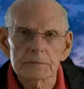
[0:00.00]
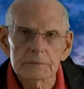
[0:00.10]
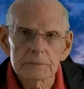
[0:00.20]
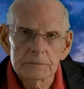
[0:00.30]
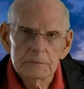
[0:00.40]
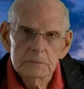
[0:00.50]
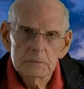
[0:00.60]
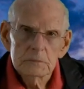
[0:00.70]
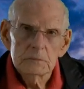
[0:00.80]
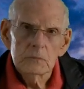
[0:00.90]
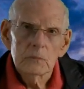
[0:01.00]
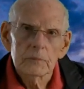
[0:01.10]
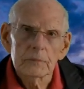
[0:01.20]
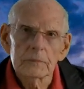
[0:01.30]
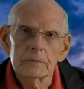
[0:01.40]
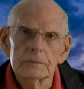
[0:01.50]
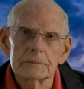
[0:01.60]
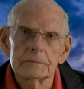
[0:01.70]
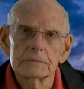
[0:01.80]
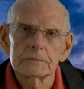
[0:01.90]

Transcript: (no one is talking)